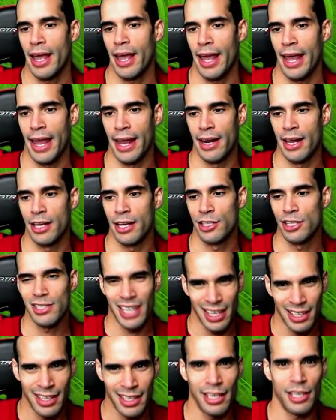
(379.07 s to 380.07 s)
And just
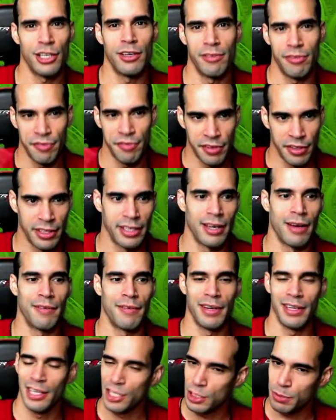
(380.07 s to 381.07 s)
get a good feeling of it,
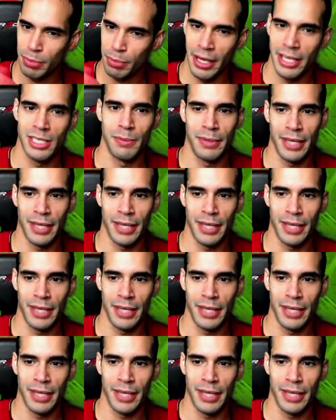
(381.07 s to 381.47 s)
and then just play some